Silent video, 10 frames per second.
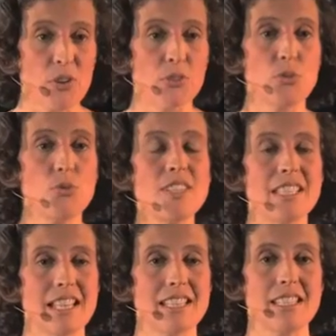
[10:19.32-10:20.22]
feeling and
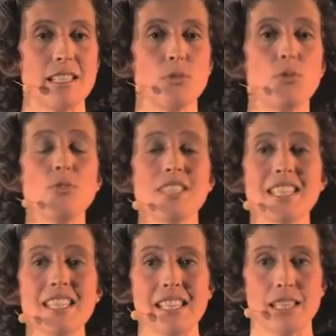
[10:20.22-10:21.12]
need for what is
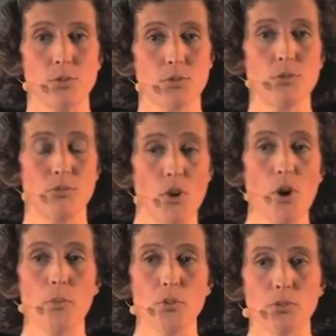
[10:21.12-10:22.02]
right, for what is fair,
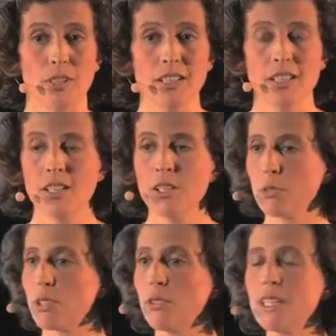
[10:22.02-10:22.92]
are the
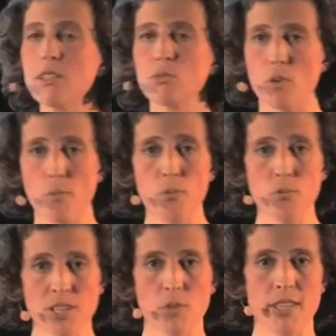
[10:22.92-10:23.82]
farthest away from our
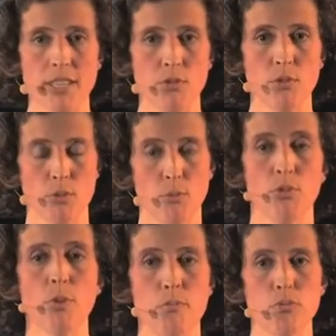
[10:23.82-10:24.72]
world to act.
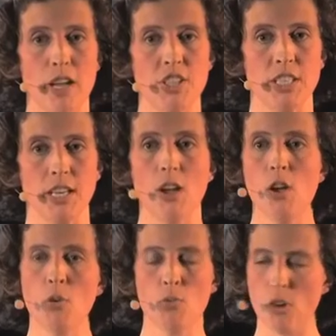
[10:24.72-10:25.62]
We tell them,
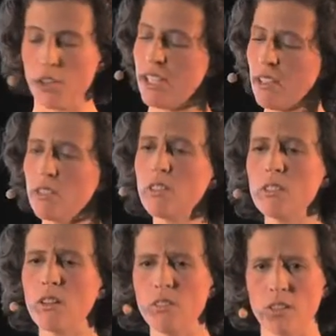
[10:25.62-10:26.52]
no, no,
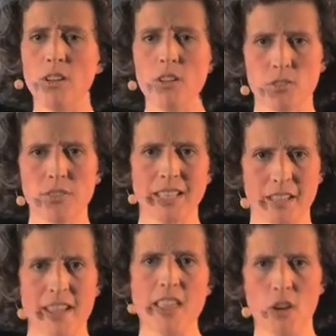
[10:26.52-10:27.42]
no, you just keep
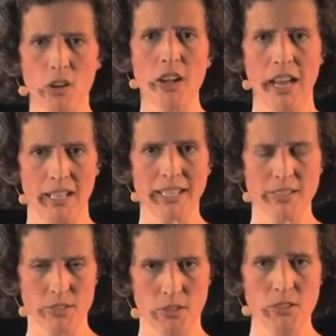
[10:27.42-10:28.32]
working for another
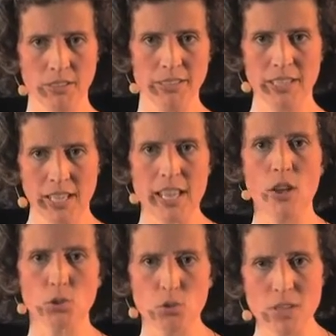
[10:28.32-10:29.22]
15 years,
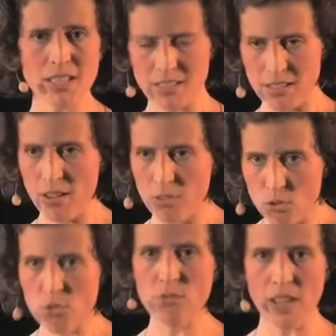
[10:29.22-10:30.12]
and then you will see how
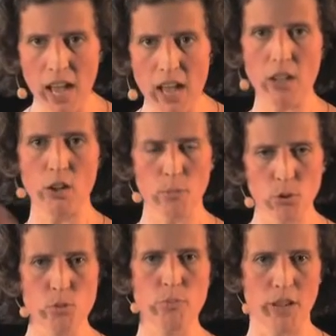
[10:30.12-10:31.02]
you can change
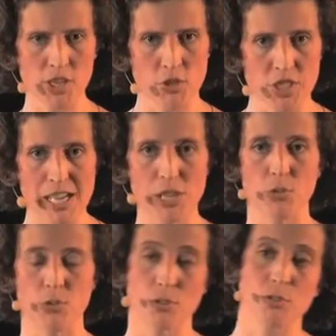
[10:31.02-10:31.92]
things.
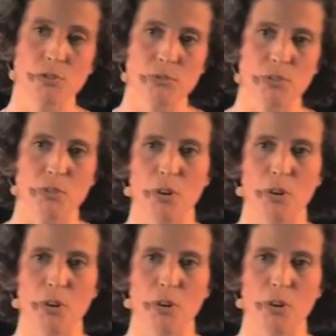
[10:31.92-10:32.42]
Except that